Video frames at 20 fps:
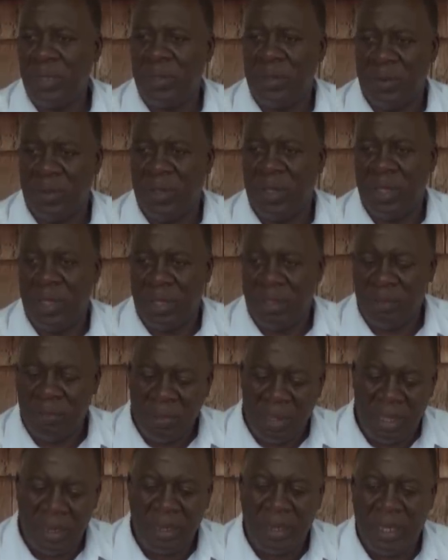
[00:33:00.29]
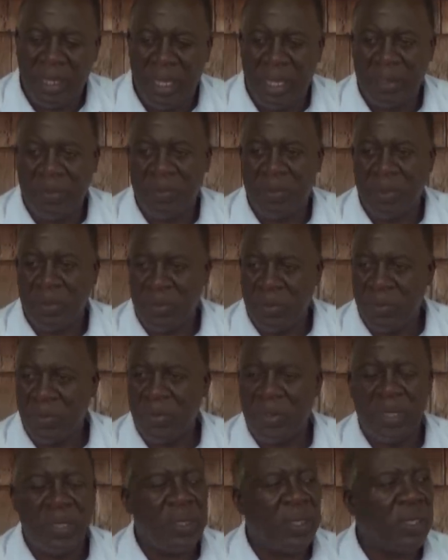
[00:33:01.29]
you know, I had, they asked me to
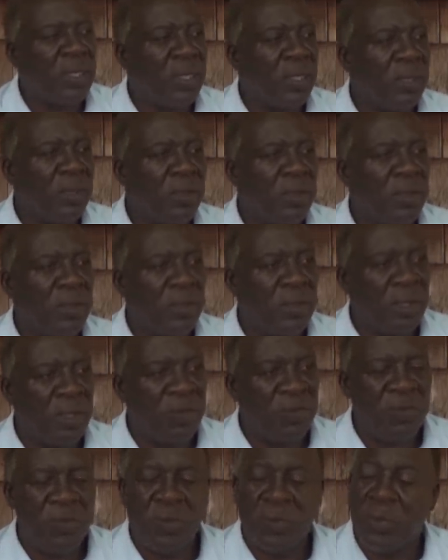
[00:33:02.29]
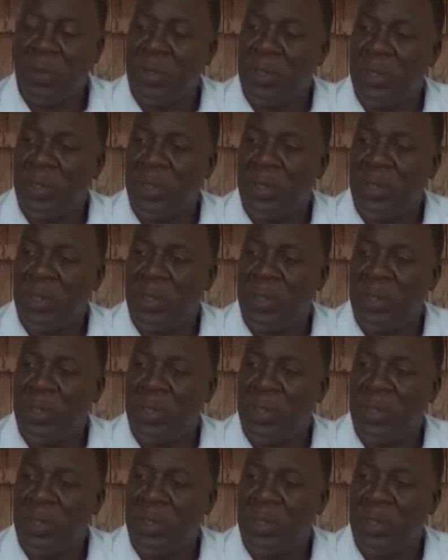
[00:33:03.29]
say, say a few